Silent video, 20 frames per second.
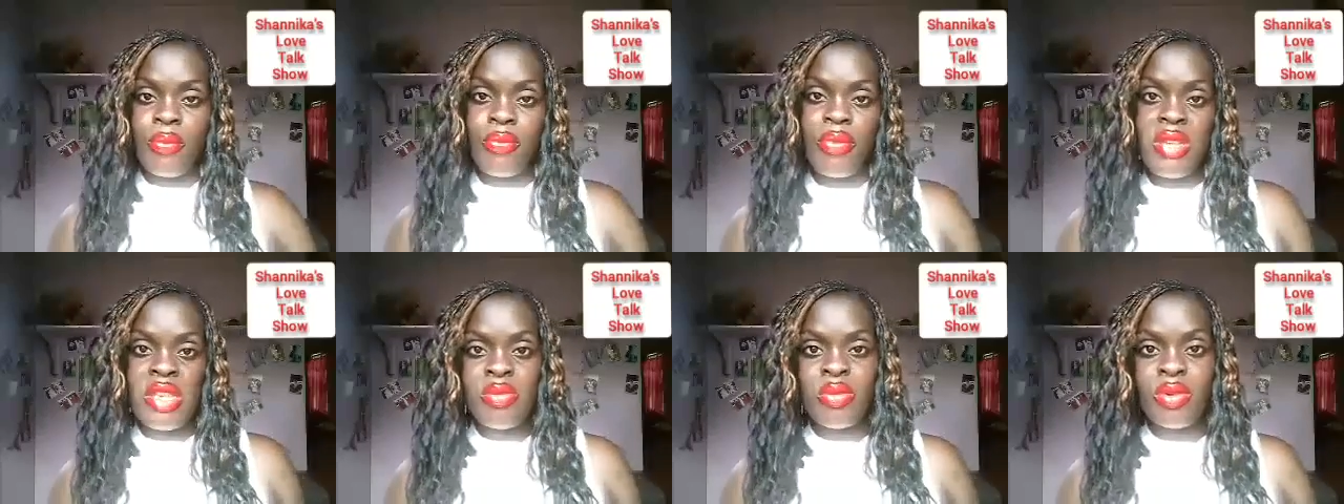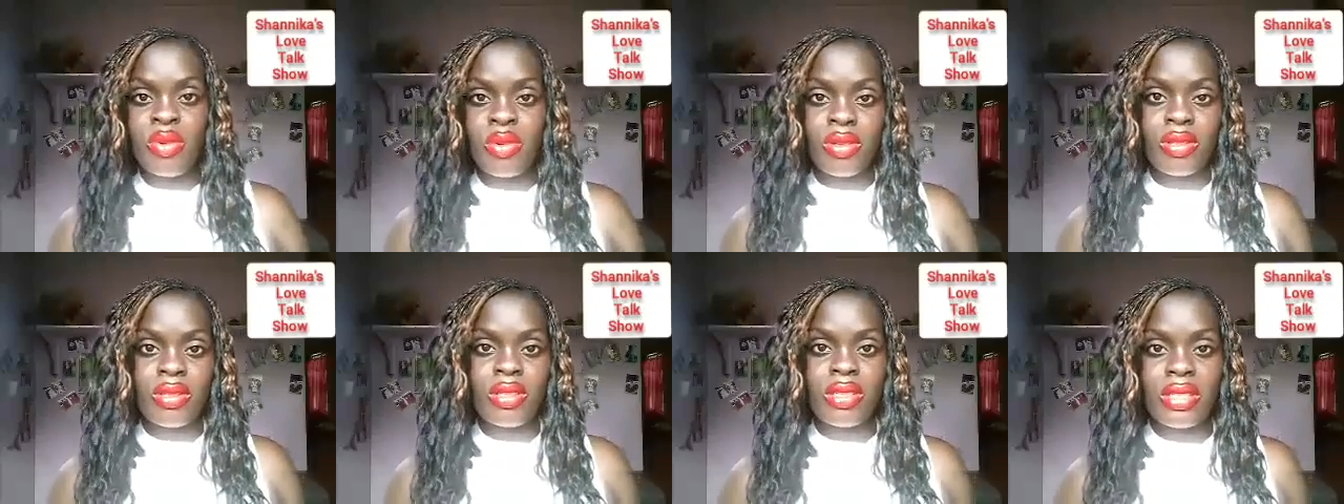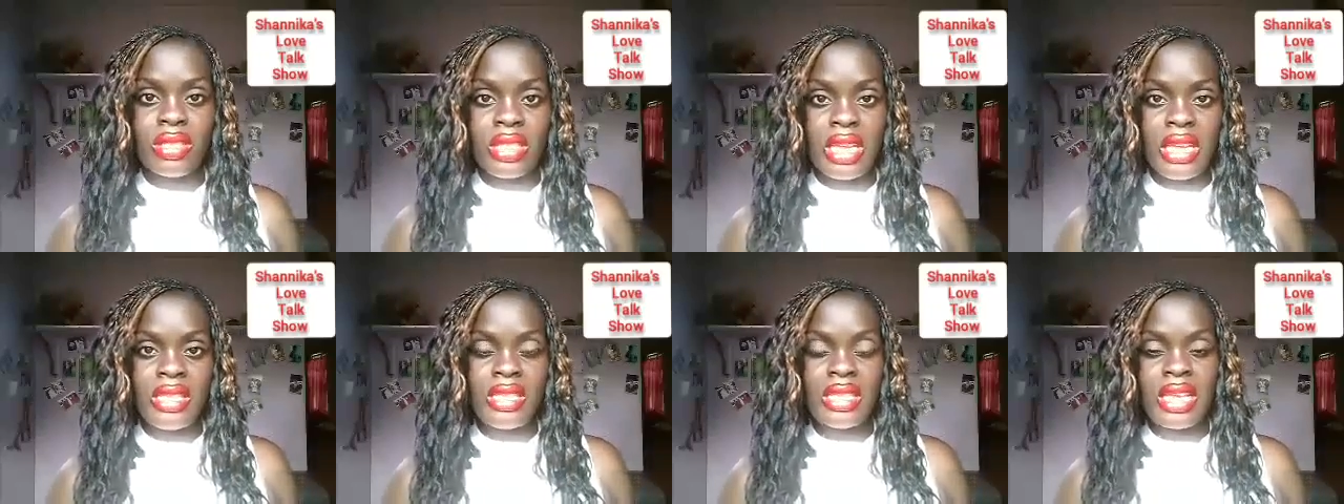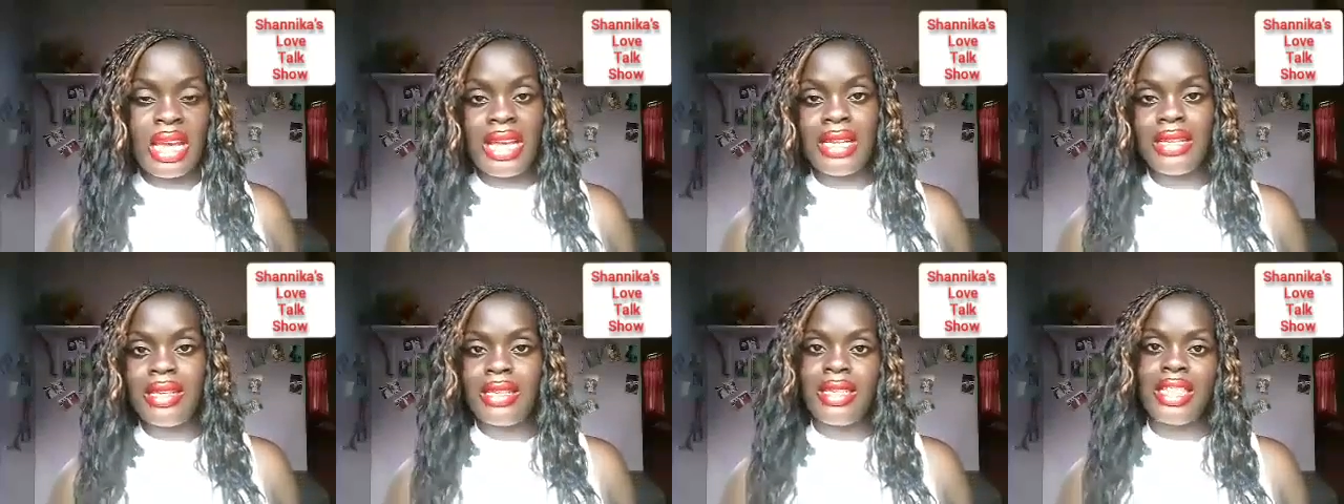people saying
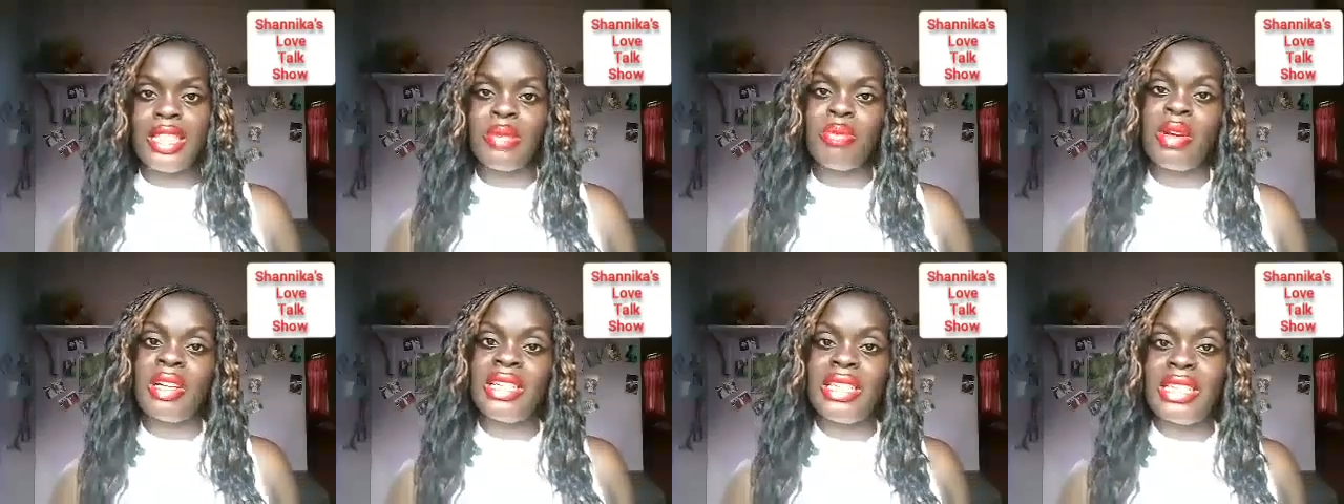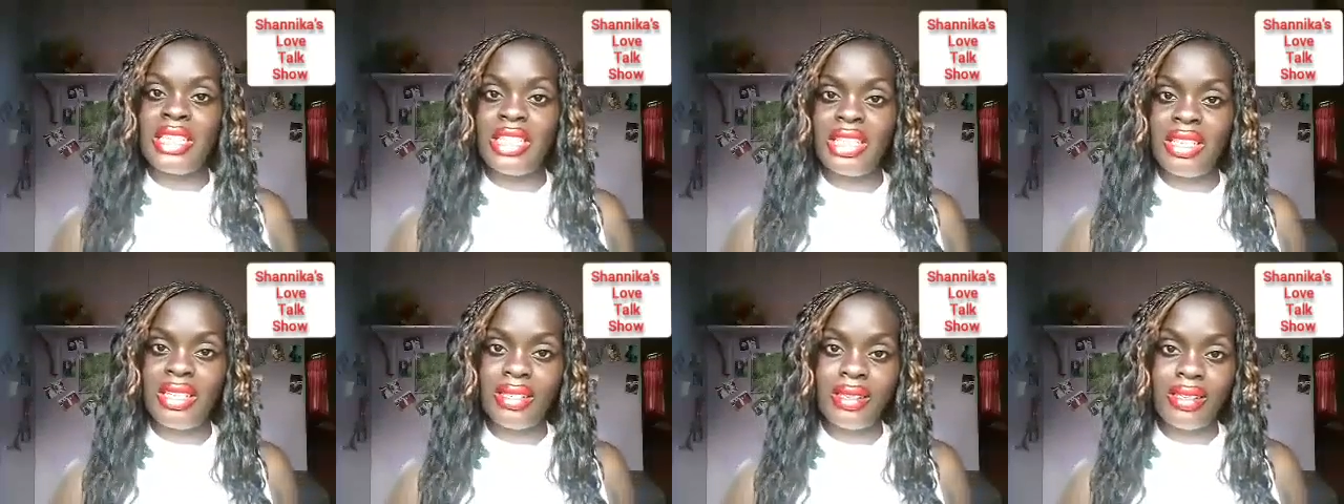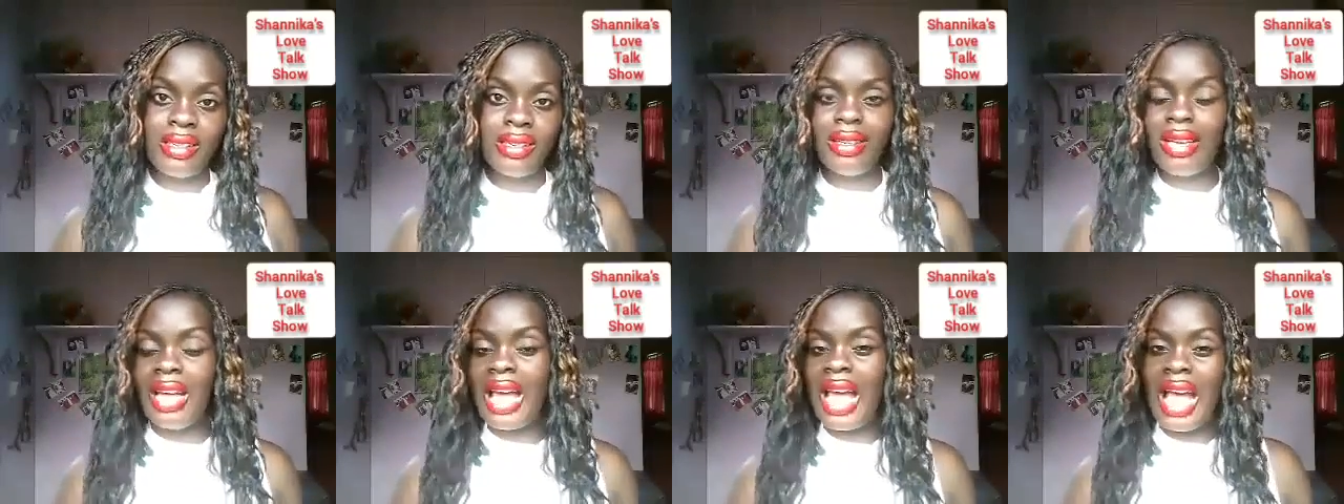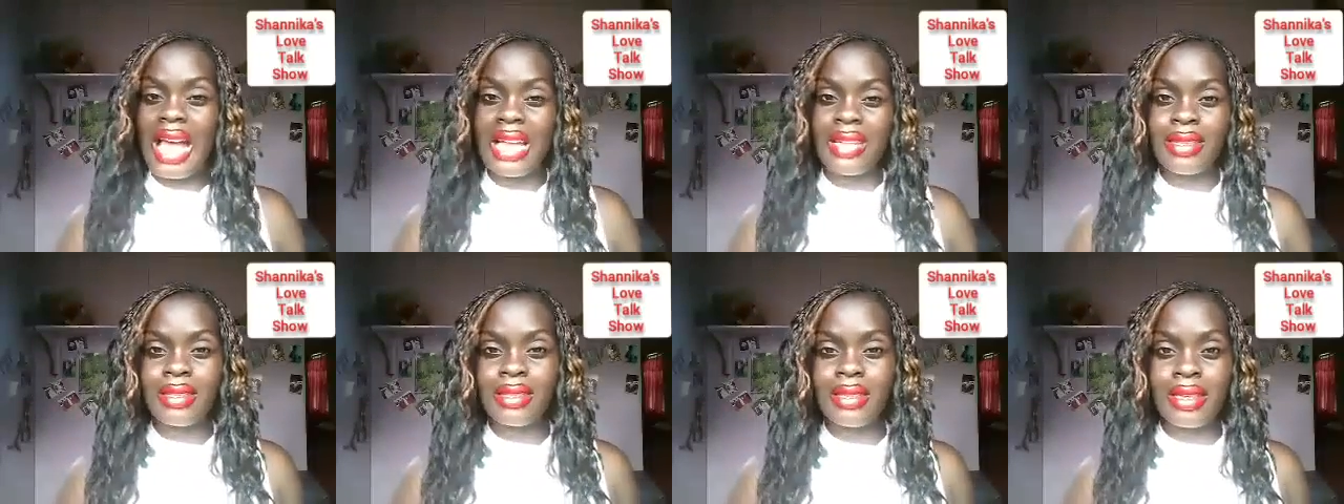that this particular girl
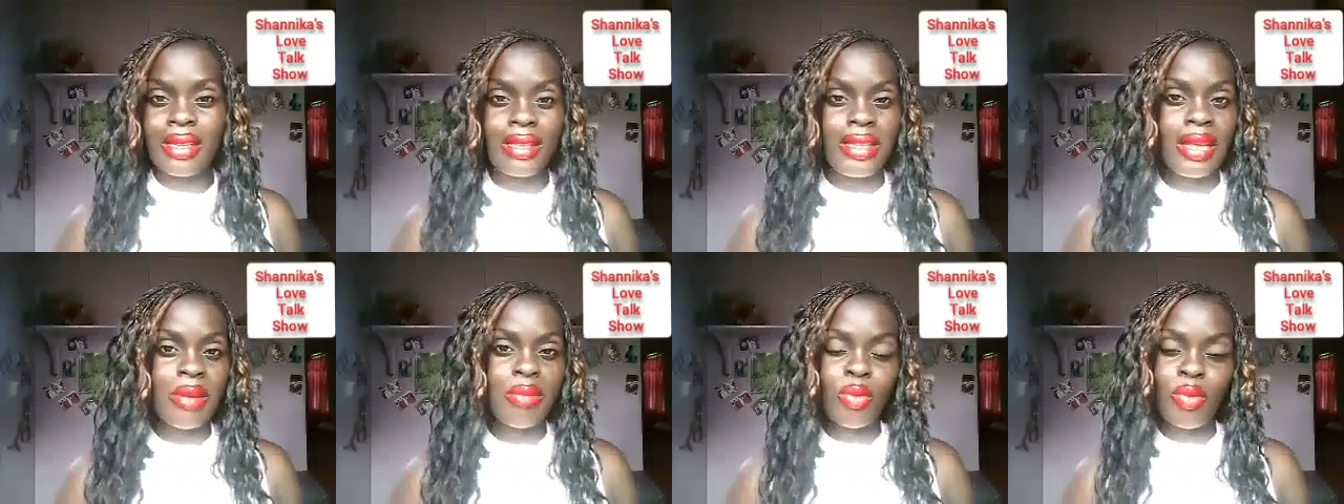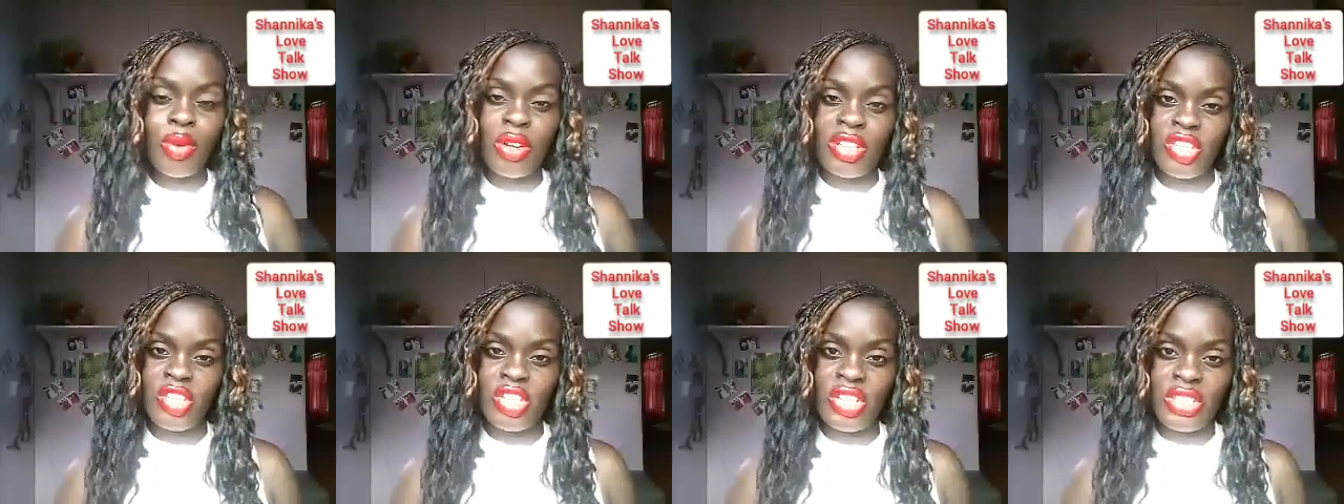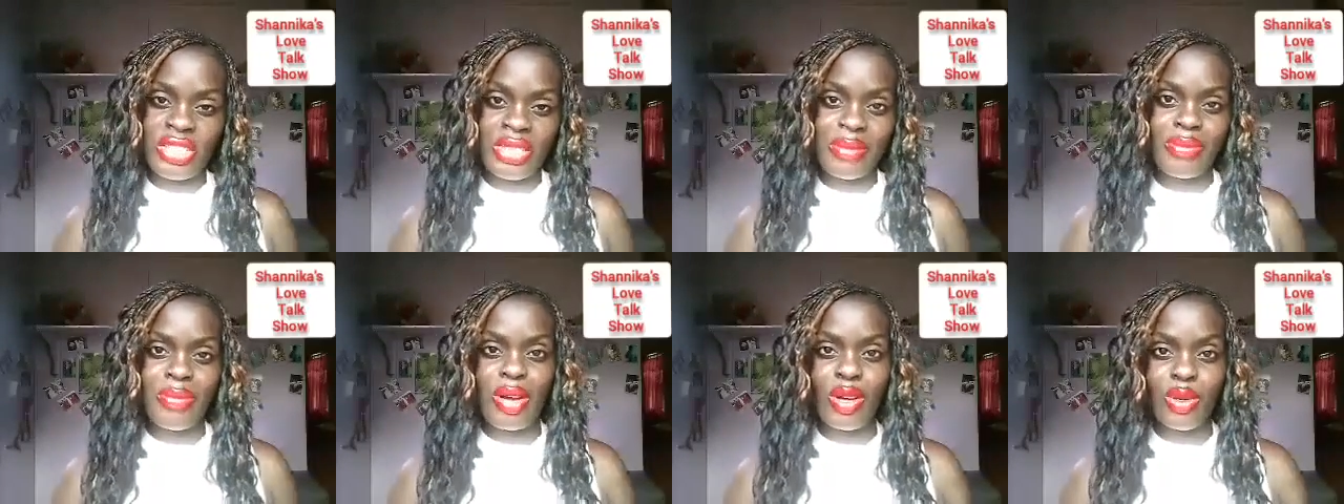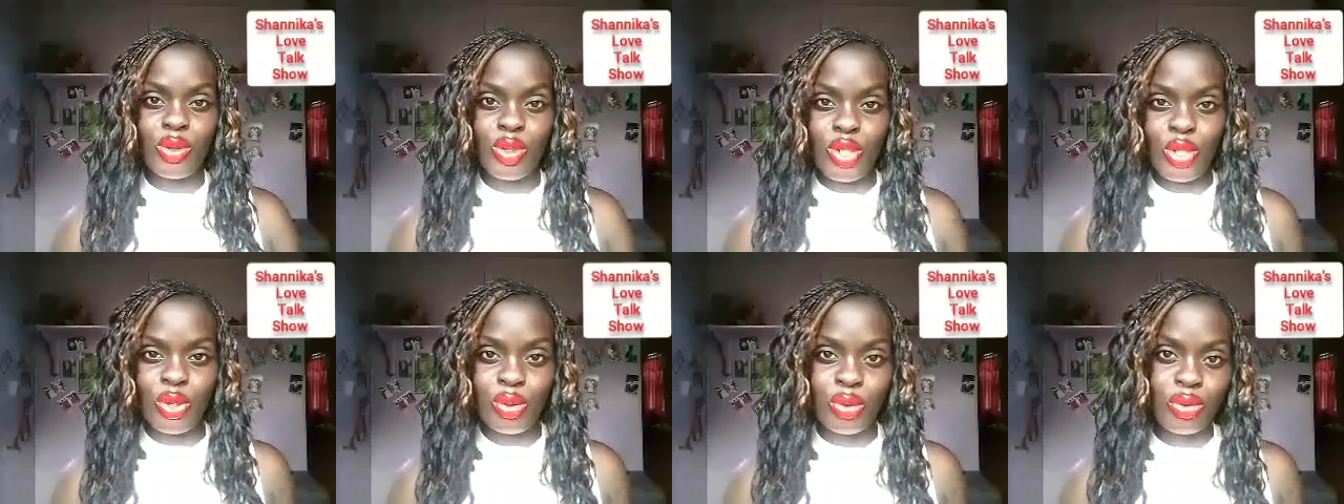asks them questions
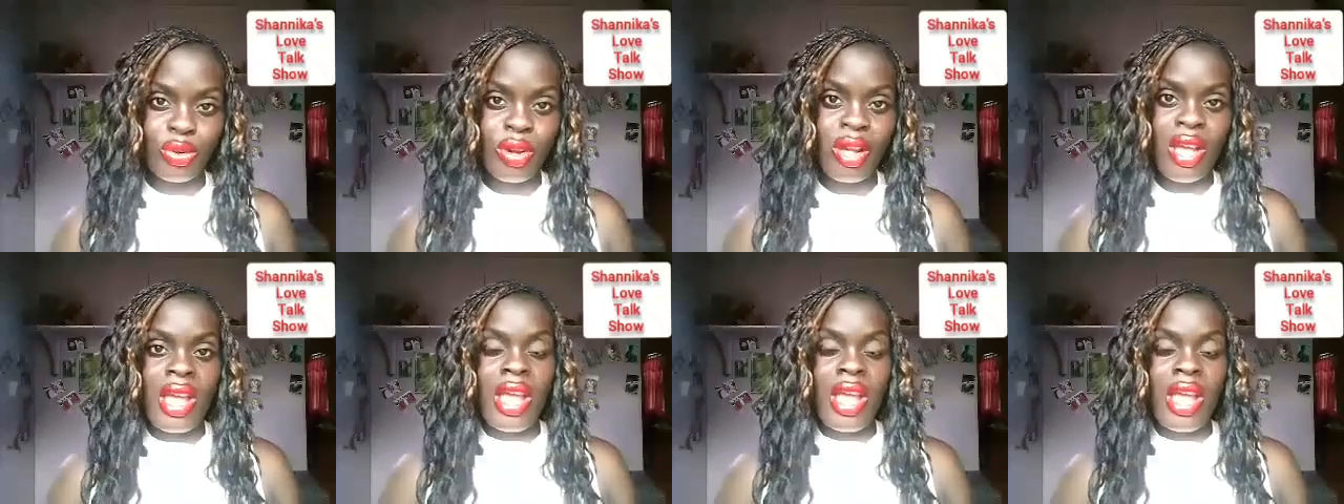about you